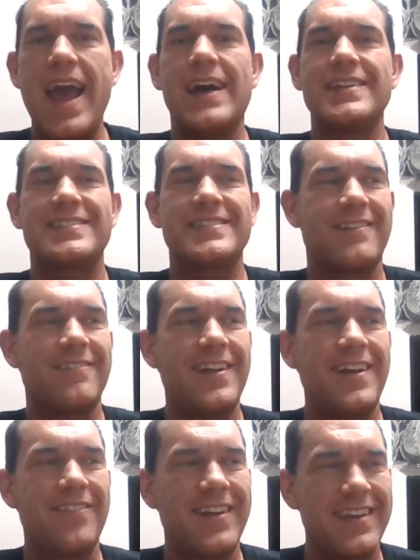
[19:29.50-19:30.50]
Hats?
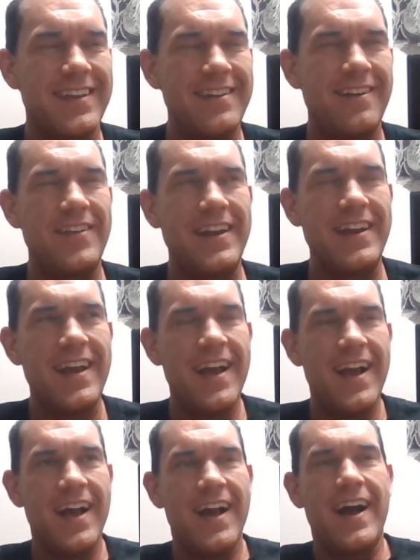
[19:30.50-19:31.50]
Or, you know what I mean?
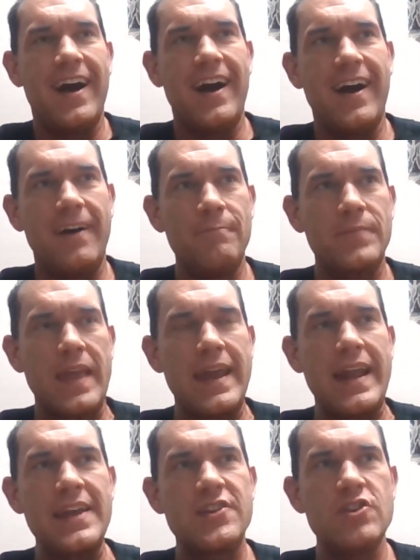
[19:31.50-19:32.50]
Um,
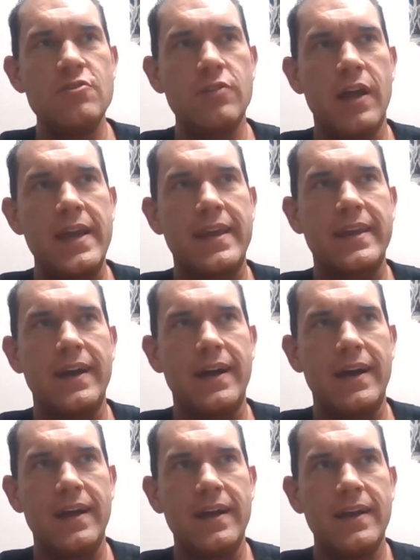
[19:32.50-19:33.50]
and I do like,
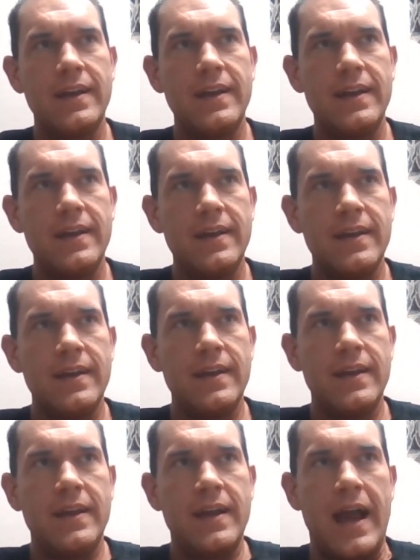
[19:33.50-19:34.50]
uh,
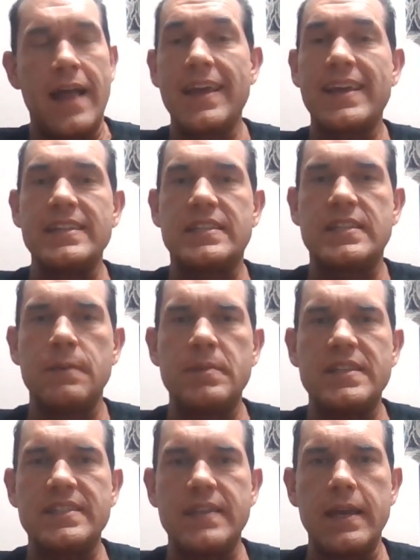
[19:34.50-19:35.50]
I like
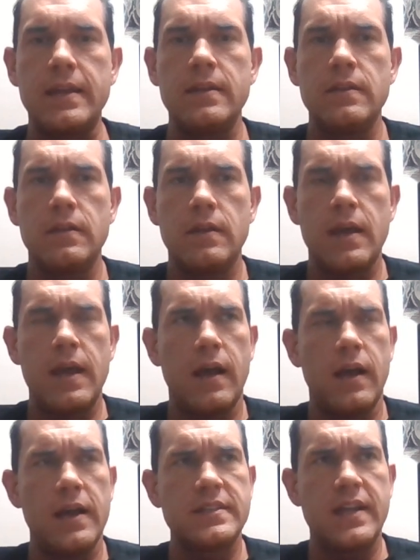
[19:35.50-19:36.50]
Incipit Satan uh,
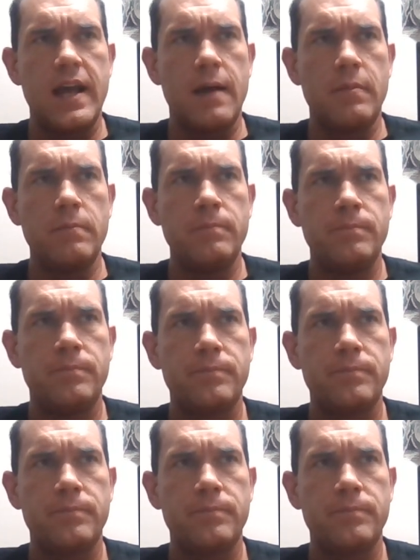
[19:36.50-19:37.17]
uh as an album.